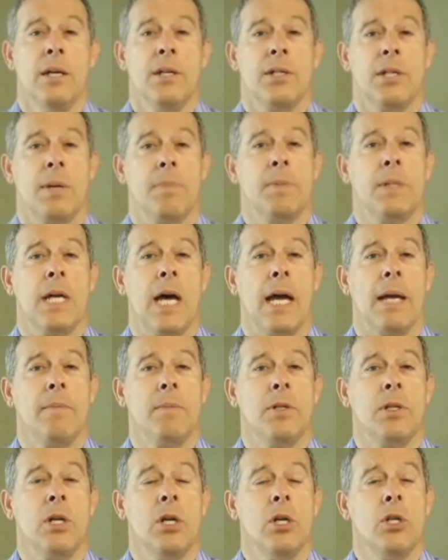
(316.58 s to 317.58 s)

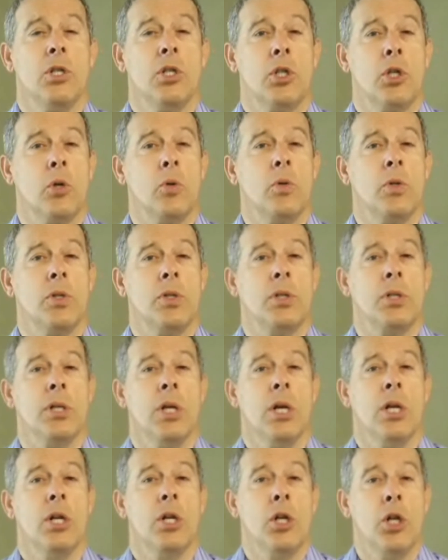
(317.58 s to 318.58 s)
Sometimes
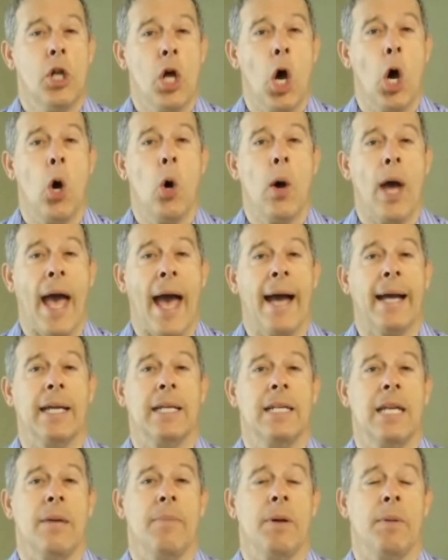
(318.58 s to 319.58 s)
students know
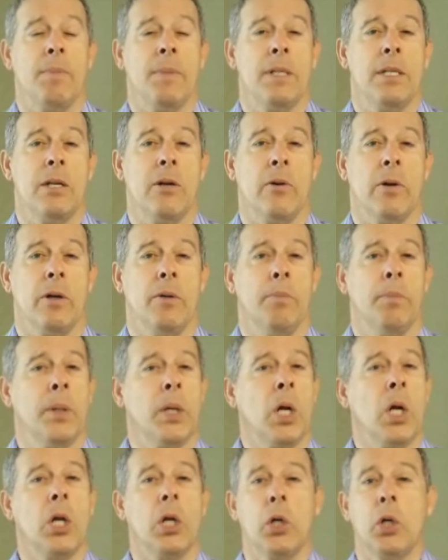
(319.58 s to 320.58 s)
academic material
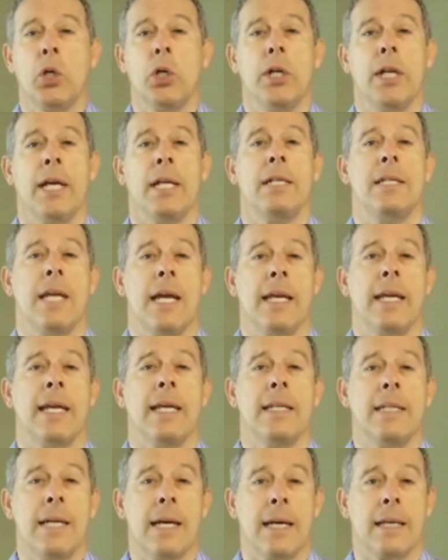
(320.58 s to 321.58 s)
but aren't good at
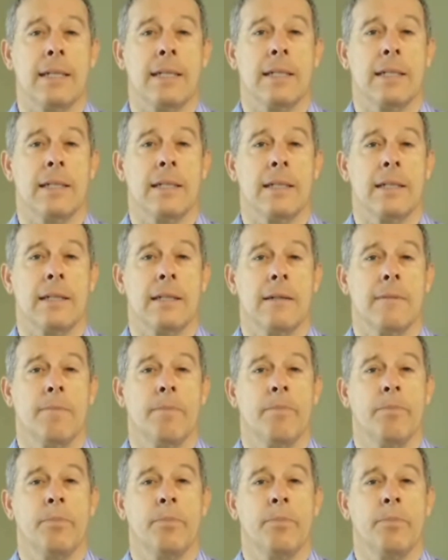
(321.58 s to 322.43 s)
taking tests.